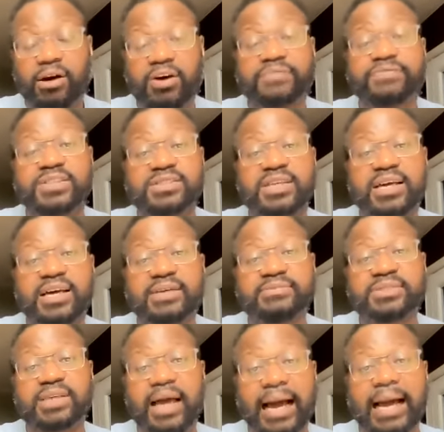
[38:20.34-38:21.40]

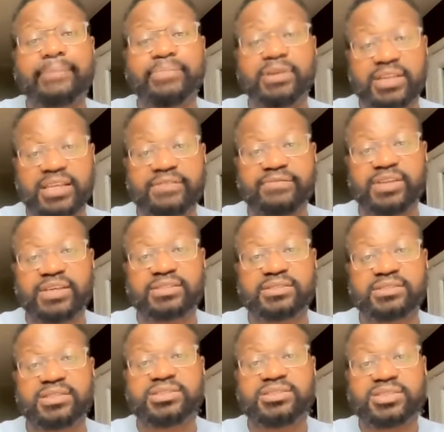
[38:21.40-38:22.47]
Oftentimes, I believe this,
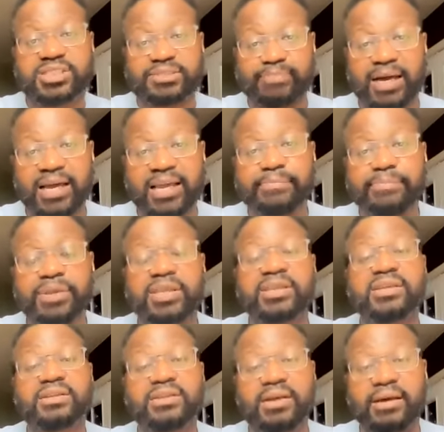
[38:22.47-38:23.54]
this is just my
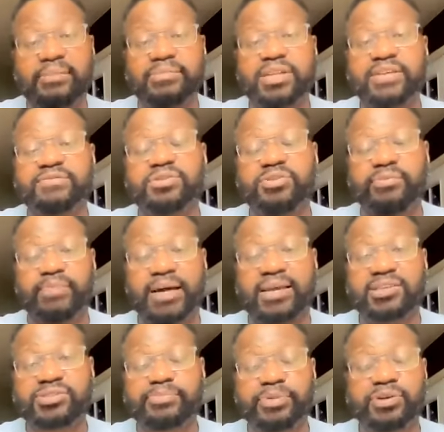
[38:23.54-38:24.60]
opinion, I believe through my
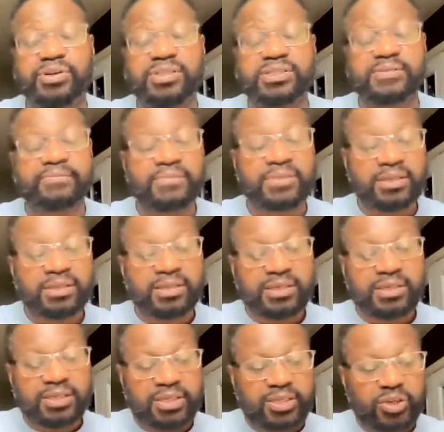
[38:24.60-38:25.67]
experience.
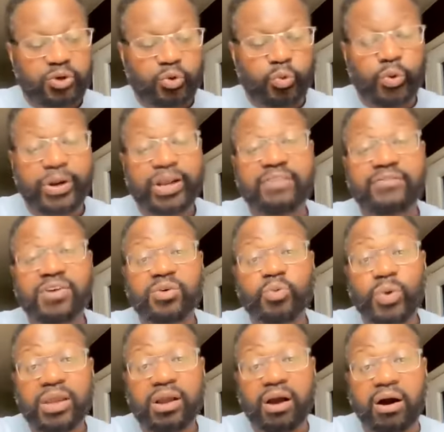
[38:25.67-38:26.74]
Wherever
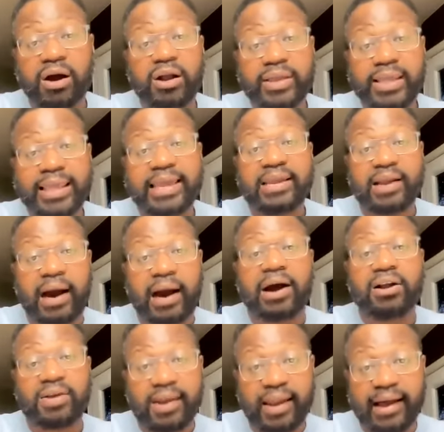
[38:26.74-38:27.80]
we are in
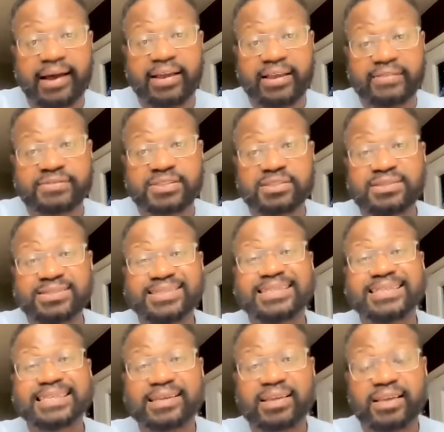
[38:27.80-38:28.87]
our lives,
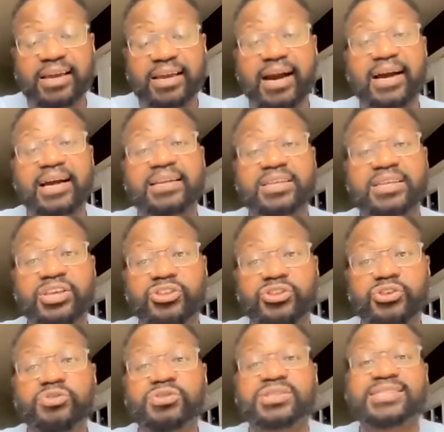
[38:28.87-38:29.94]
God can
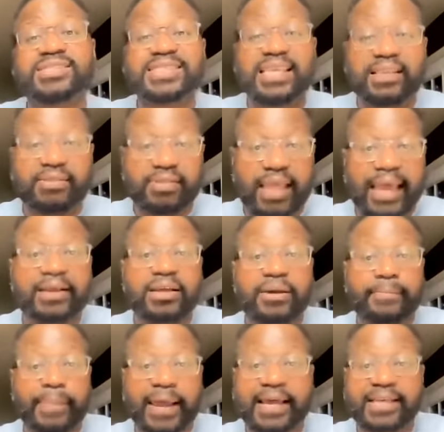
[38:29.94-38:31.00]
use us in that
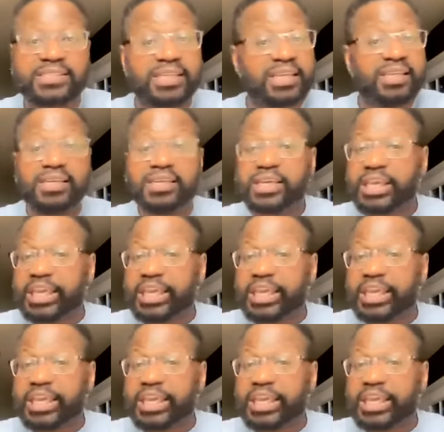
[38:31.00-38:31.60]
capacity.